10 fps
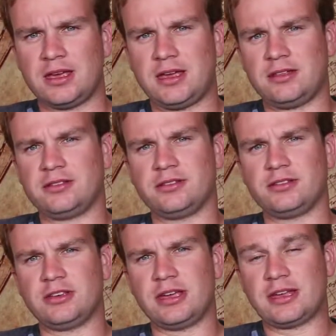It
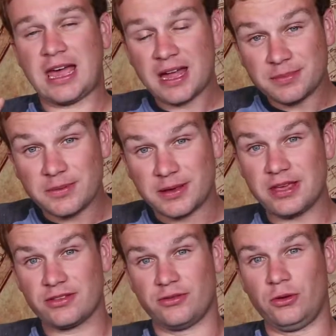can be
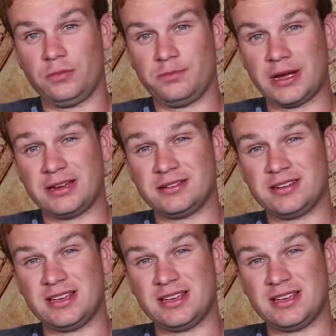peaceful, but